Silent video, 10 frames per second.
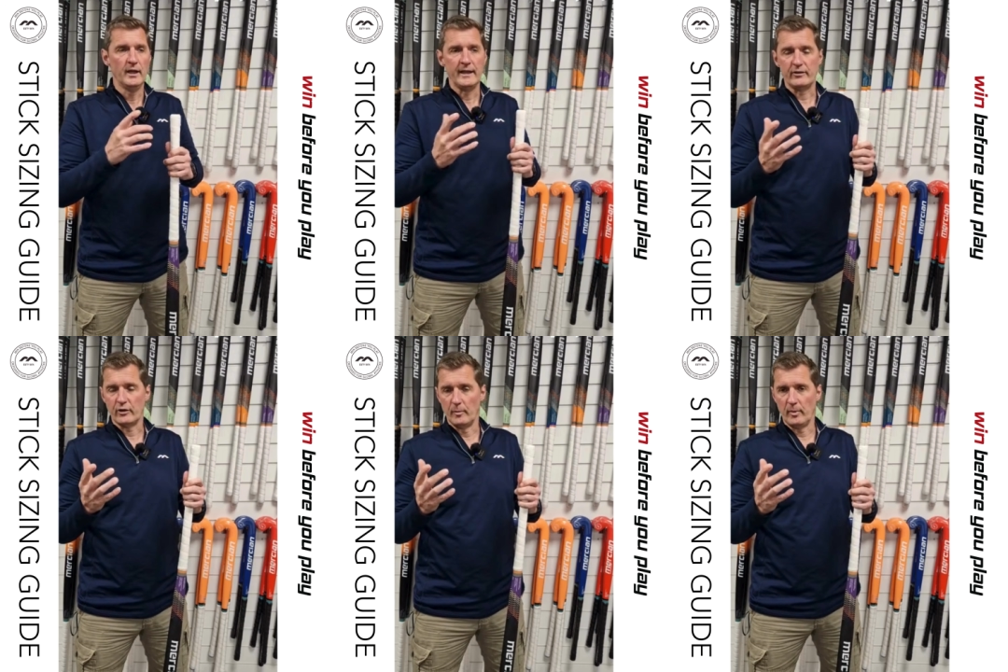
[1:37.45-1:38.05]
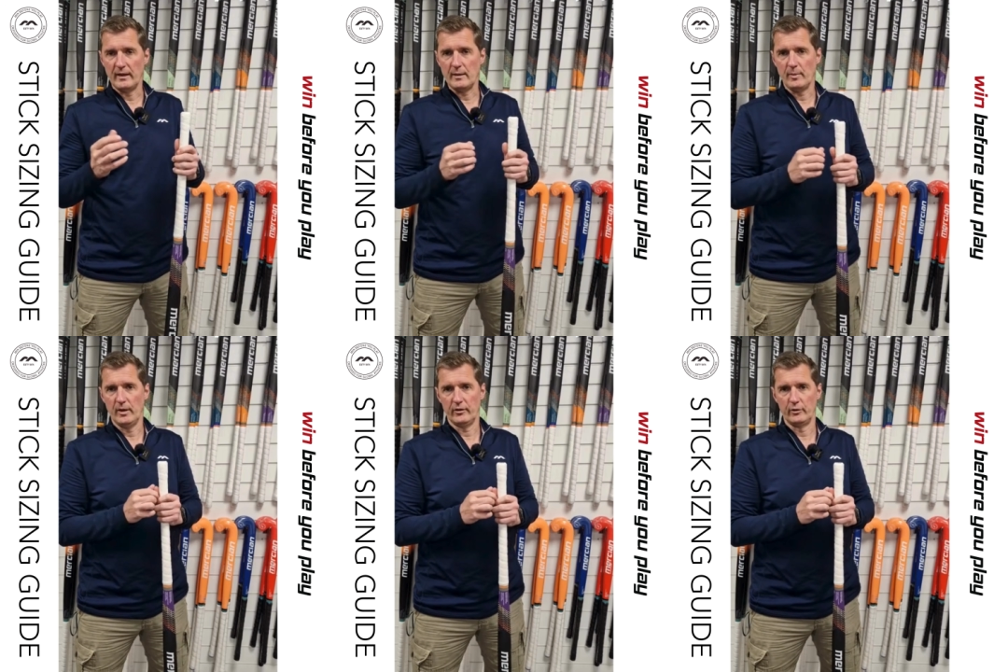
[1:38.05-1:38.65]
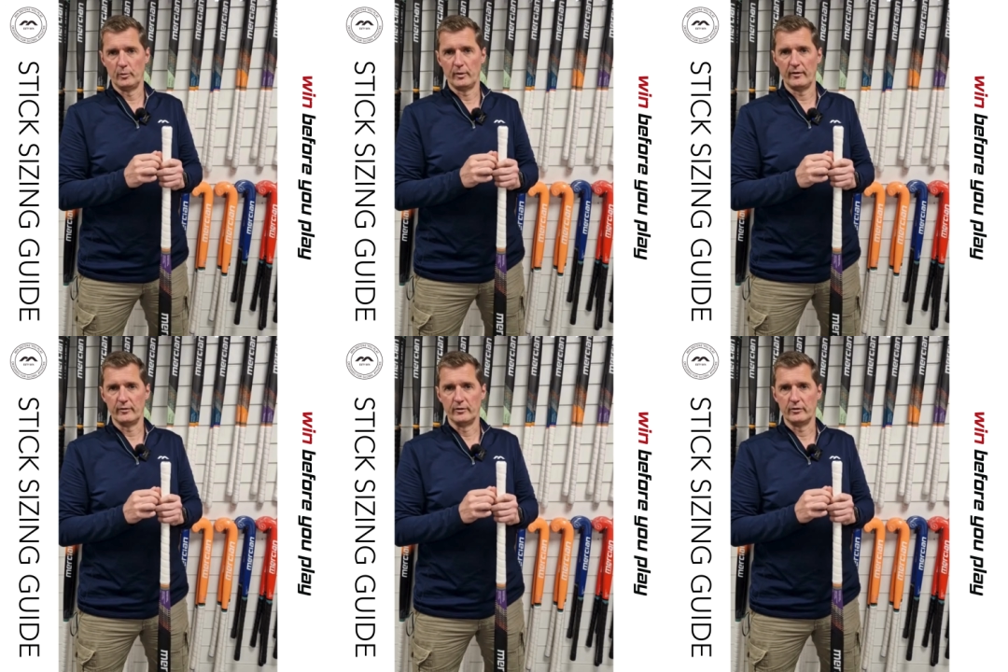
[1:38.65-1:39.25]
it's complete personal
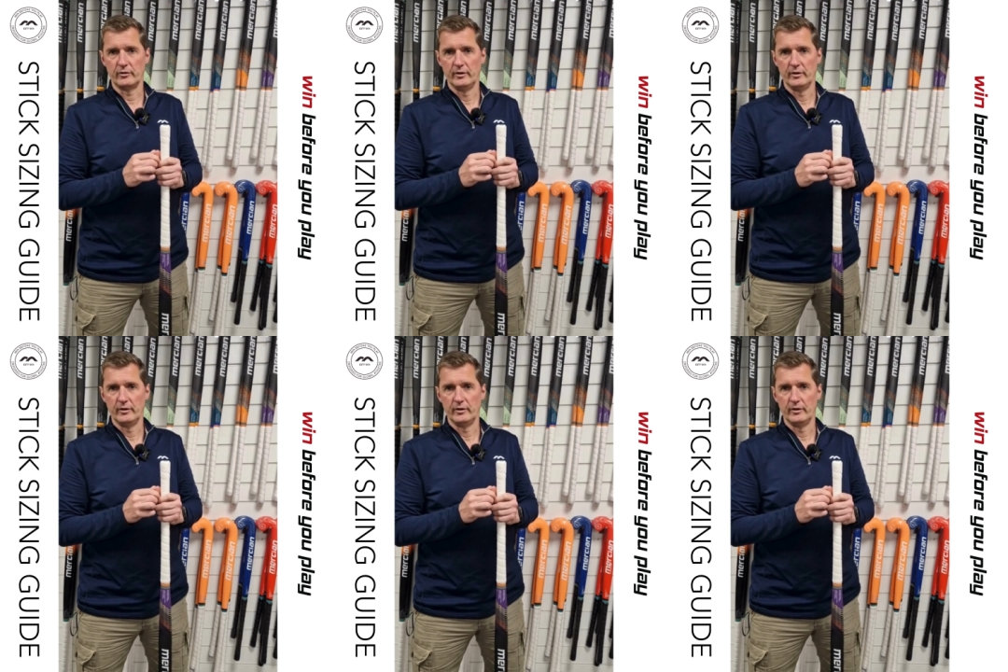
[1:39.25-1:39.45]
preference.